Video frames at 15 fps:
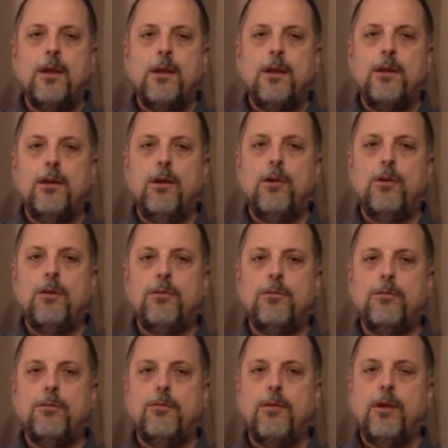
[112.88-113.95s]
You know, and
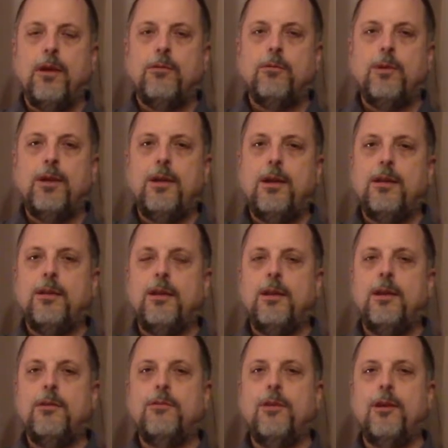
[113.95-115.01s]
as we did
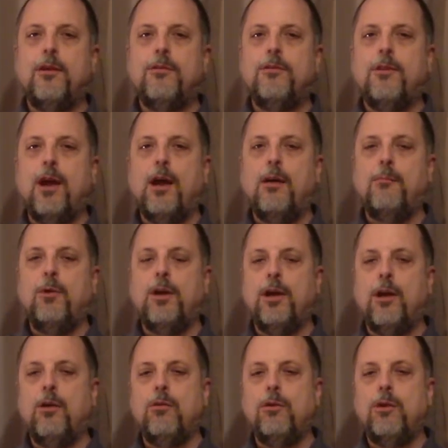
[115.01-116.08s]
this, and as time went
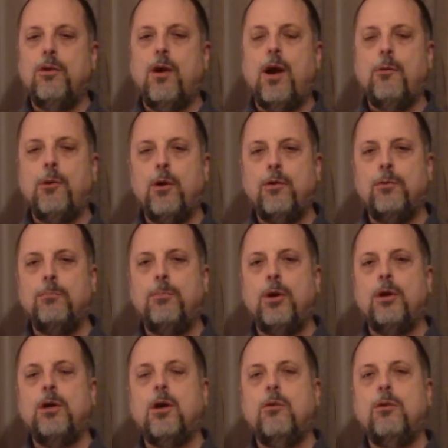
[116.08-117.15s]
on, you know, I wrote a
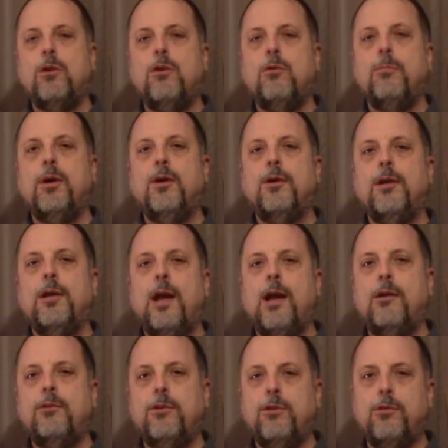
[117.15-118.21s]
book on cue building
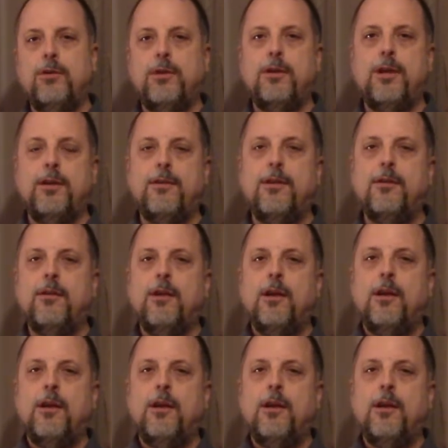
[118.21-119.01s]
how-to and did the